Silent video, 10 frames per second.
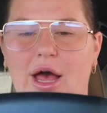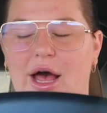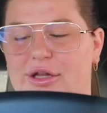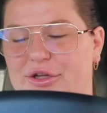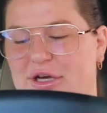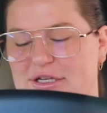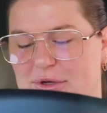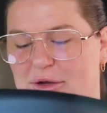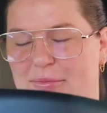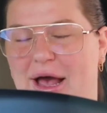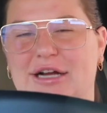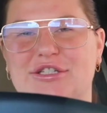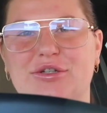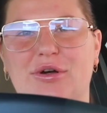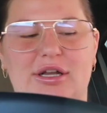Hello, you guys. Welcome back
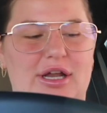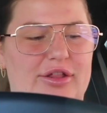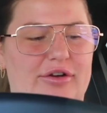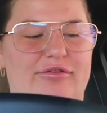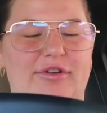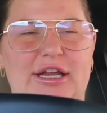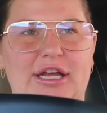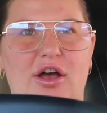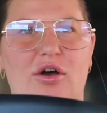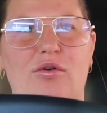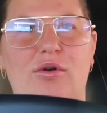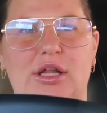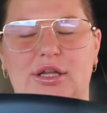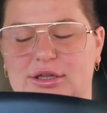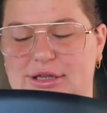to another video.
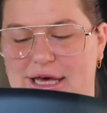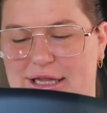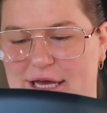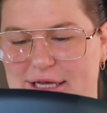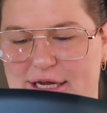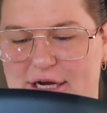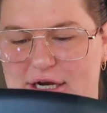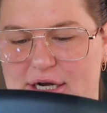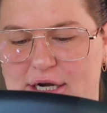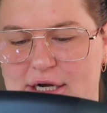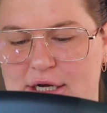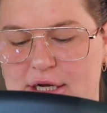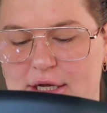Lala here.